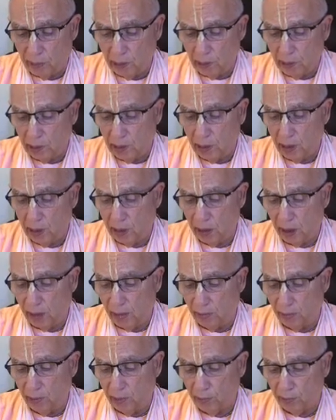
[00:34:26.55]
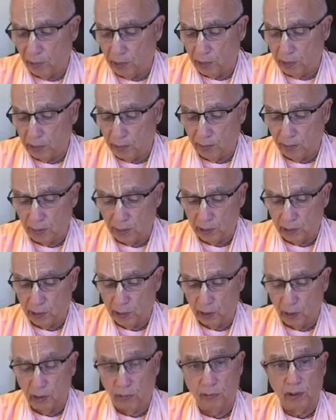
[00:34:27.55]
Indeed, everyone is but a
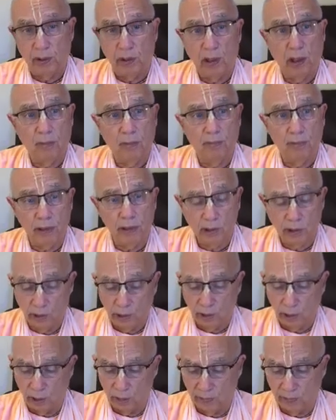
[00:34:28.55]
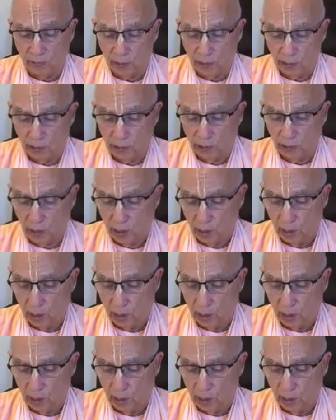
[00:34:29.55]
servant of his servants.